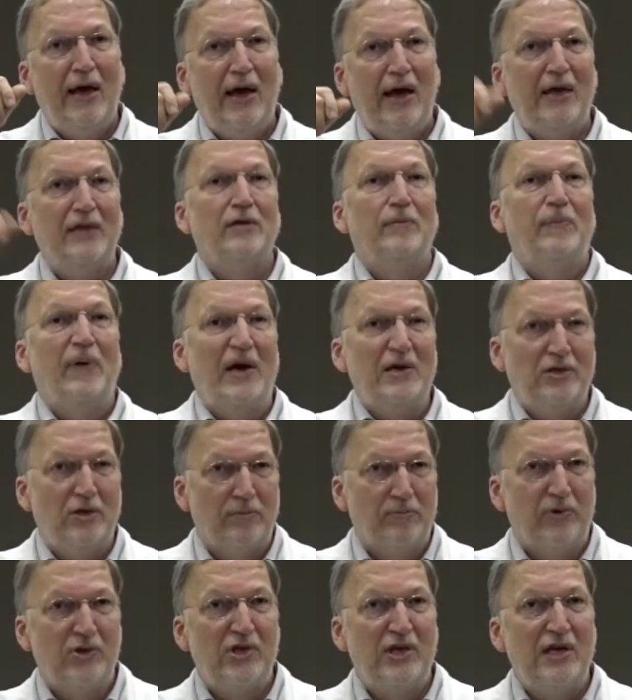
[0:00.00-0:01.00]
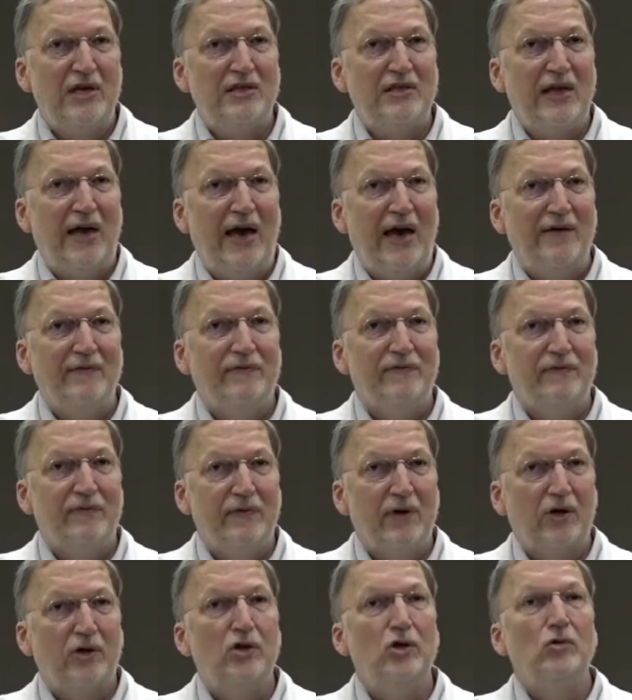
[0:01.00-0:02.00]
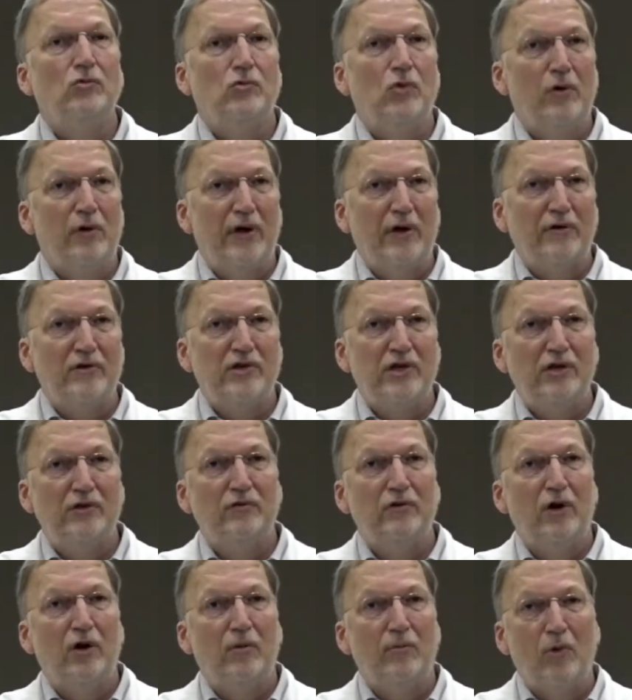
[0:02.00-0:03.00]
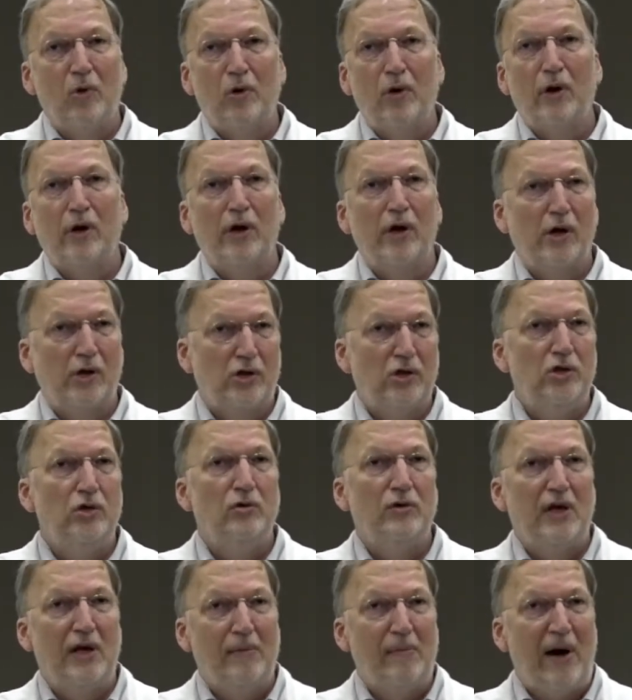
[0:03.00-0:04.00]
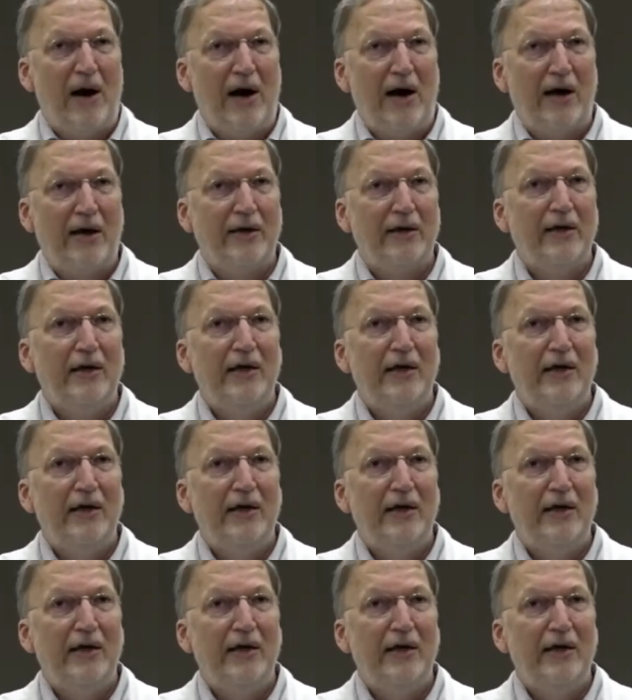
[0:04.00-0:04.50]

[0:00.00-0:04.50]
and the patient proceeds to have acute coronary syndrome or an acute MI.